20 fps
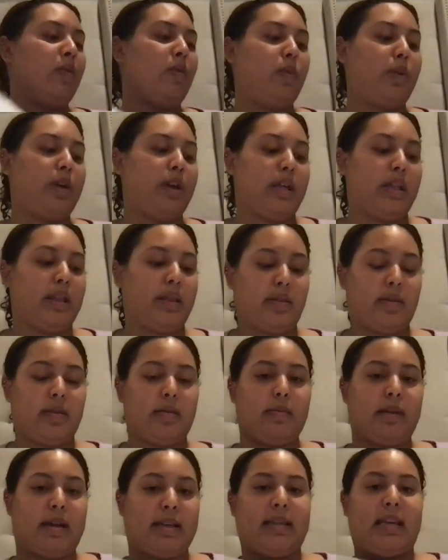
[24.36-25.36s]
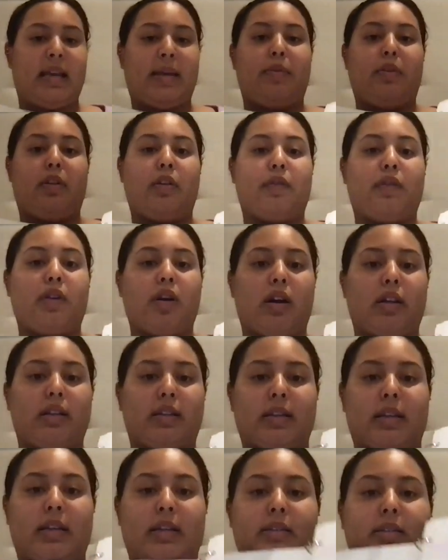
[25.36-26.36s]
with my table of
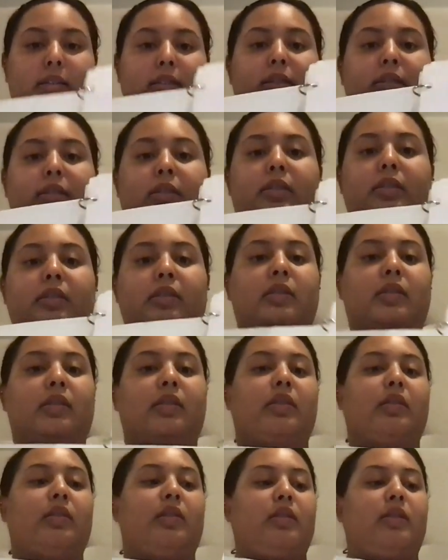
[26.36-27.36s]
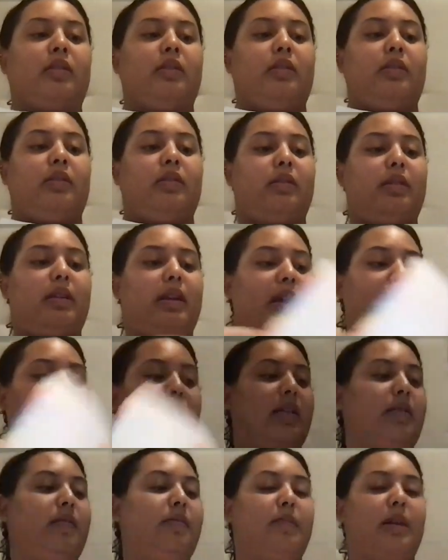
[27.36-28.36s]
contents
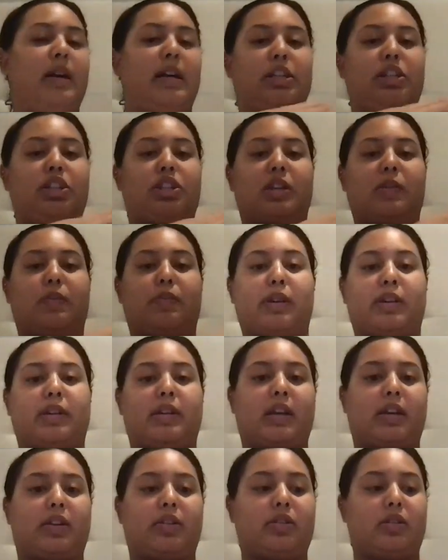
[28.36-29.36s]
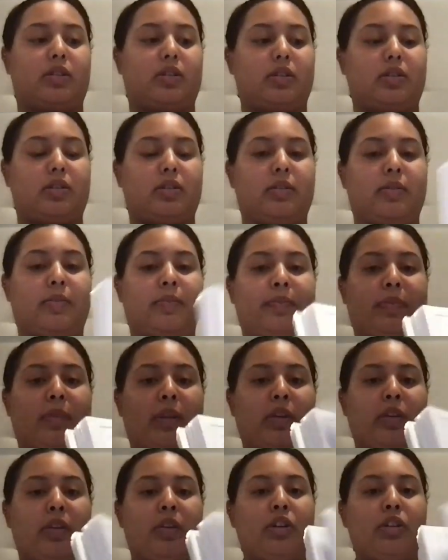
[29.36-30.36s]
and my sheet protectors.
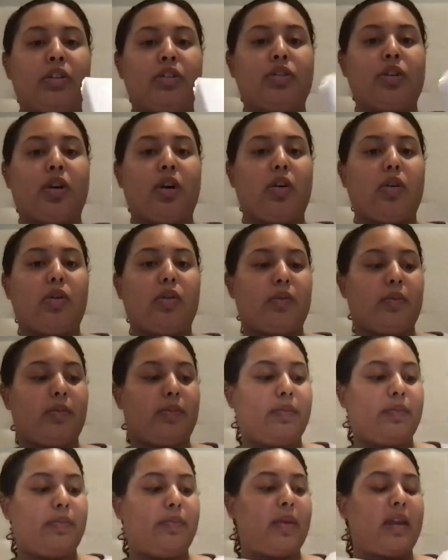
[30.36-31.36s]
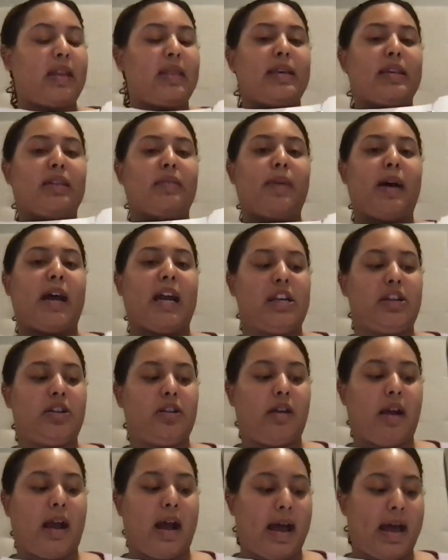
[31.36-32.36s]
So in this
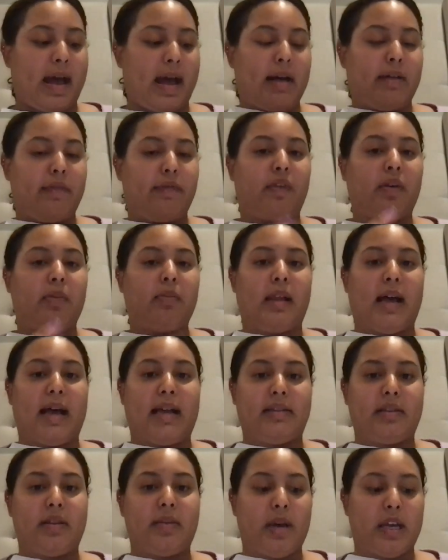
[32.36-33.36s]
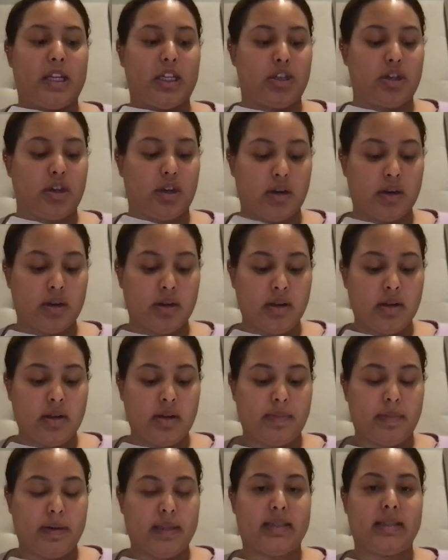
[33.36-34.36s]
binder, I have some last semester,
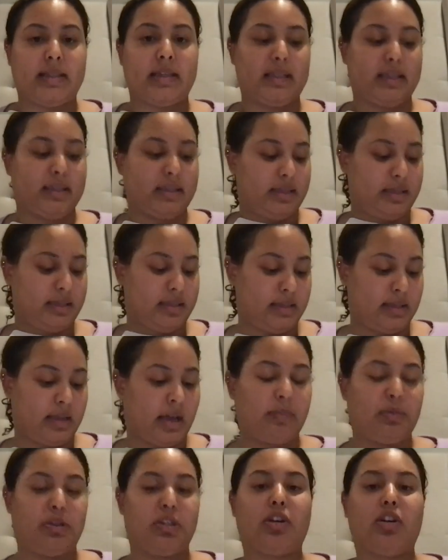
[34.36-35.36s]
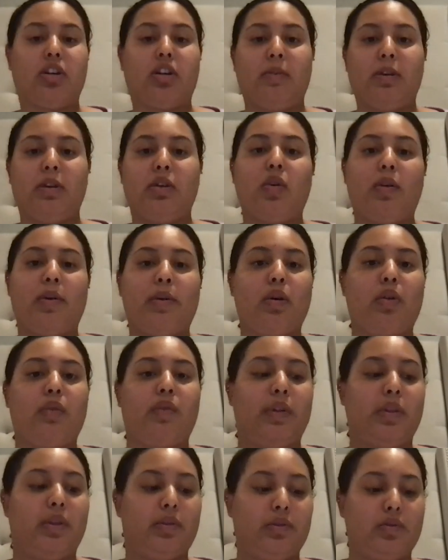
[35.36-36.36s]
but since I'm just going to be going
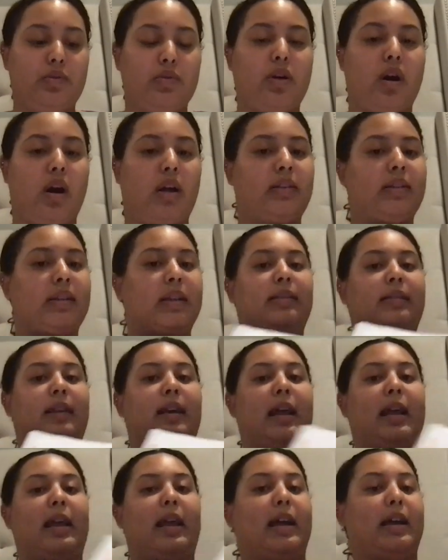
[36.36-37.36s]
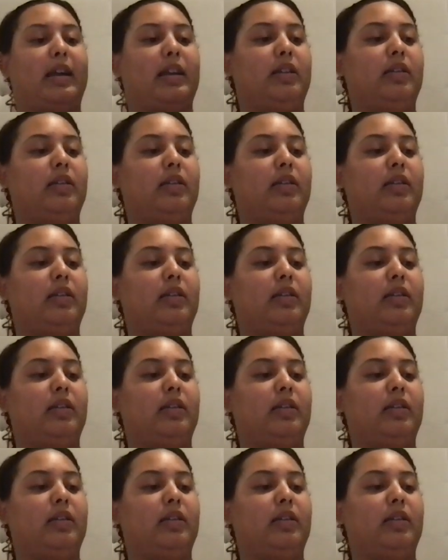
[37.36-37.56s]
over the new content today.